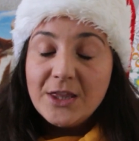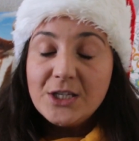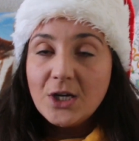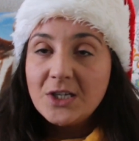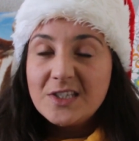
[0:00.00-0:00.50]
The
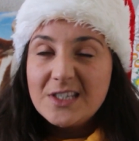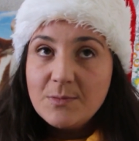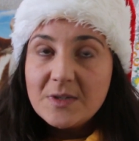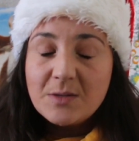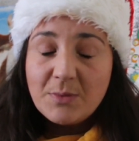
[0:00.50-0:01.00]
dust
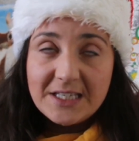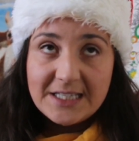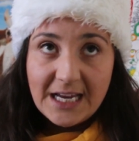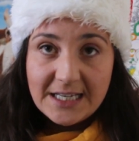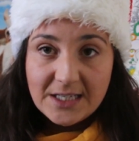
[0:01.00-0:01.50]
seems to be
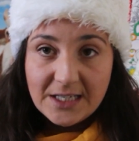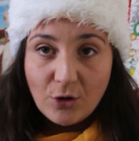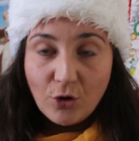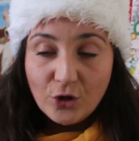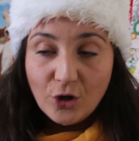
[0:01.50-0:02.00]

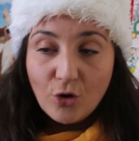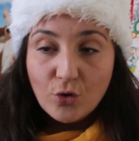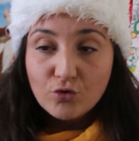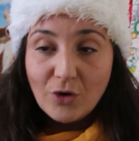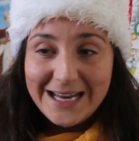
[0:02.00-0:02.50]
settling on it
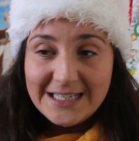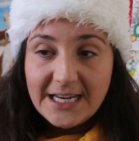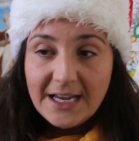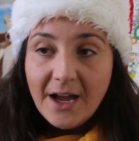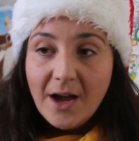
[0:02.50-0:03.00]

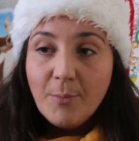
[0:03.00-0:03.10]
already,